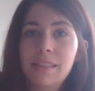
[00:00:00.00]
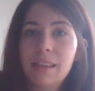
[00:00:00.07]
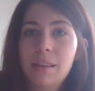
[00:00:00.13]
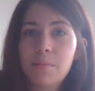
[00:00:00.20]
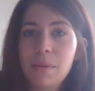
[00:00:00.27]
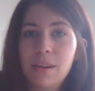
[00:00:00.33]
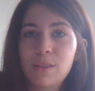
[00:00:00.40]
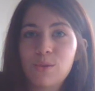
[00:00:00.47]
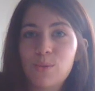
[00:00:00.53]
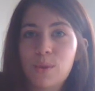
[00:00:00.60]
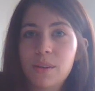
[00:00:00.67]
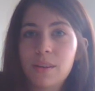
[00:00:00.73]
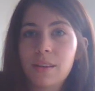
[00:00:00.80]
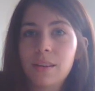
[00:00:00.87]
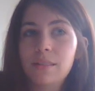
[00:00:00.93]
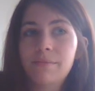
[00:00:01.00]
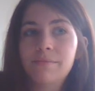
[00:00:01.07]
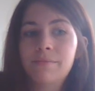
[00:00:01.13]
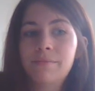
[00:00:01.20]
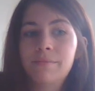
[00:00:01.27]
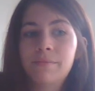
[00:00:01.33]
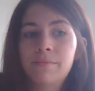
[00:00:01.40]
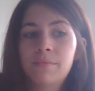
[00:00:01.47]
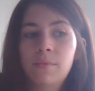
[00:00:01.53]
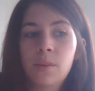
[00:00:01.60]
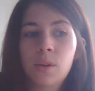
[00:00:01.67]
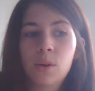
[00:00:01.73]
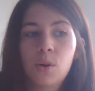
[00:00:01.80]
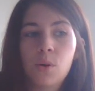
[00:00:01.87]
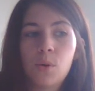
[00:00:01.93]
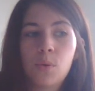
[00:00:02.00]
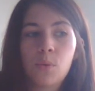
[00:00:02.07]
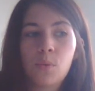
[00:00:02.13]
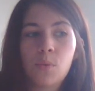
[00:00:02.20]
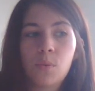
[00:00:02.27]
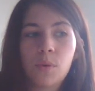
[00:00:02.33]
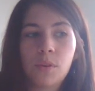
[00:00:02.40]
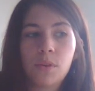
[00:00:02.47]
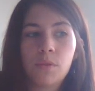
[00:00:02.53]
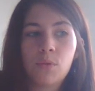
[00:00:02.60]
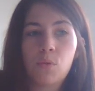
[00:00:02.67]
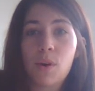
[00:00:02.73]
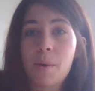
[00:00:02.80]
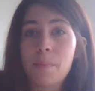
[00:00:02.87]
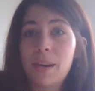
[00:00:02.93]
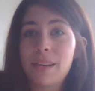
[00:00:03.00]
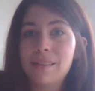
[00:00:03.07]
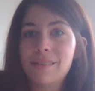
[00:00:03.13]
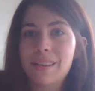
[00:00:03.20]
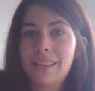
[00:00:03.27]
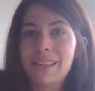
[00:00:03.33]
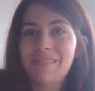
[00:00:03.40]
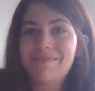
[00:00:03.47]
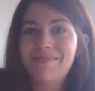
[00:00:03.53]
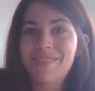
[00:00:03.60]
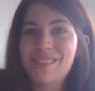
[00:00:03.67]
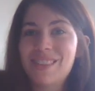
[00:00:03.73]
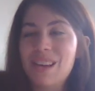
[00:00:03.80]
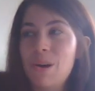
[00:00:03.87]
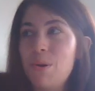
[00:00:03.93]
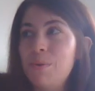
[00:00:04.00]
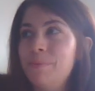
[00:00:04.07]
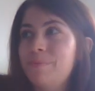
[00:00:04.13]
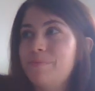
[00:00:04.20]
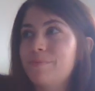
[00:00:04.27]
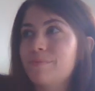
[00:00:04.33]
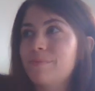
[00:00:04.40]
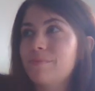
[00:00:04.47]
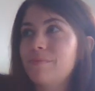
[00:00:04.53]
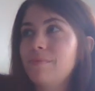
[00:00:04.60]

16 minutes worth of, worth of reminiscing. So,